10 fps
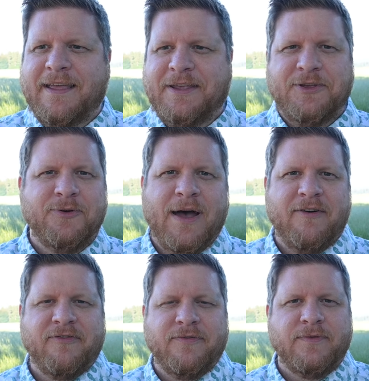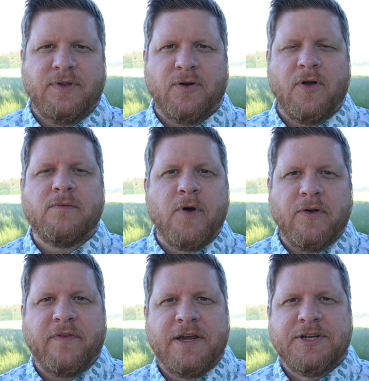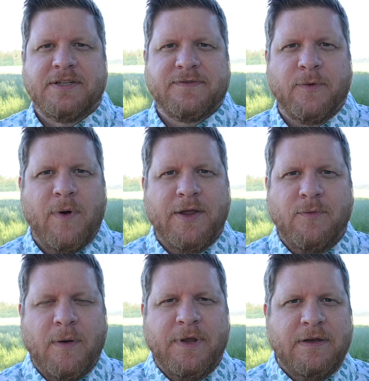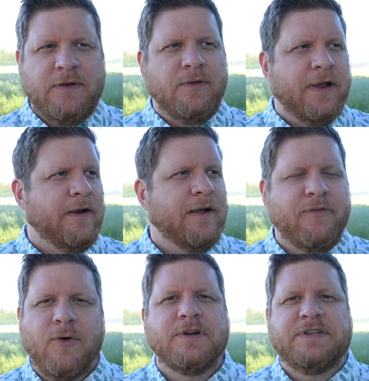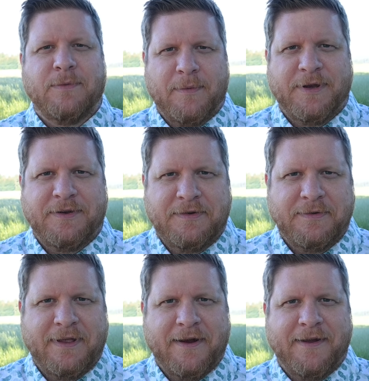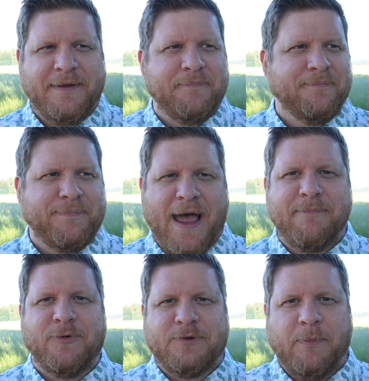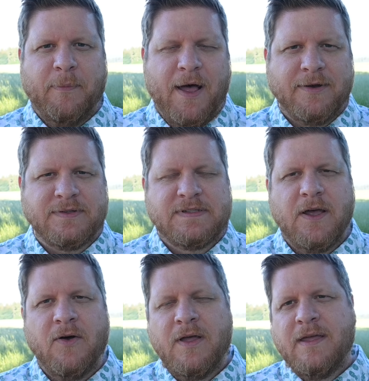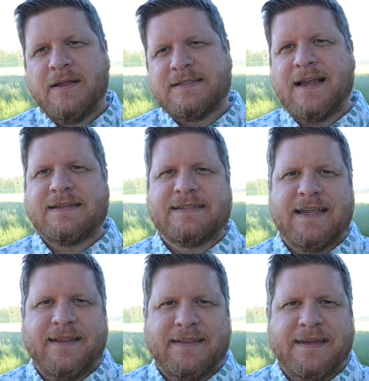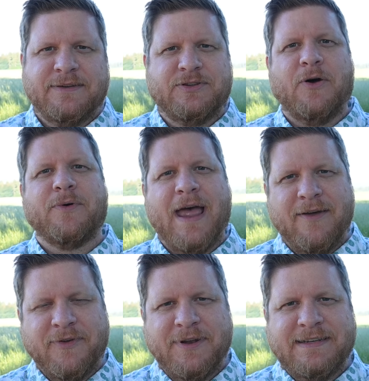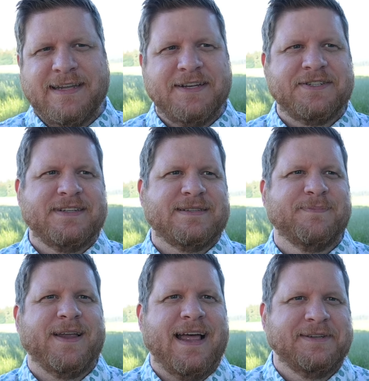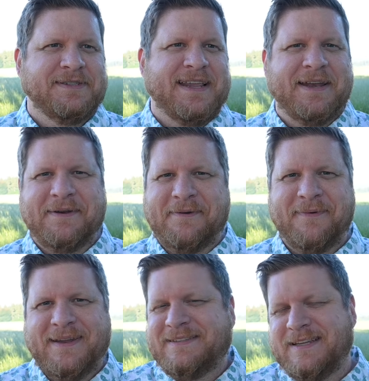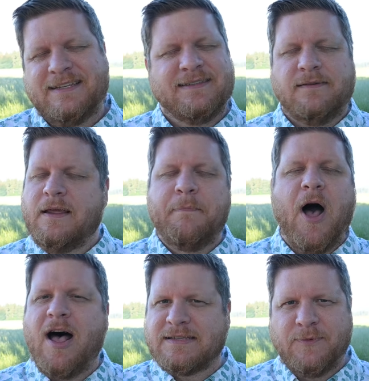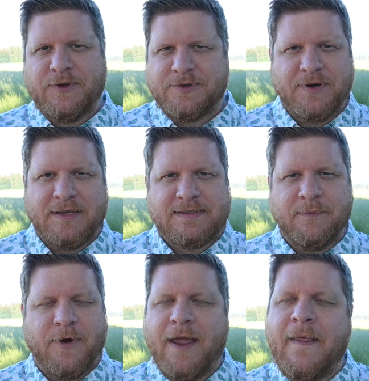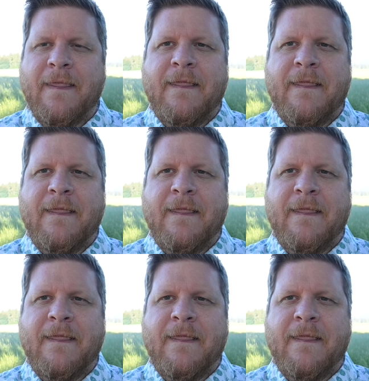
you have your own motivations for why you want me to do layering. Of course you want me to do layering and buy multiple bottles. So it's not to say that they don't have good intentions, but I just kind of don't, it's impossible to trust them, right?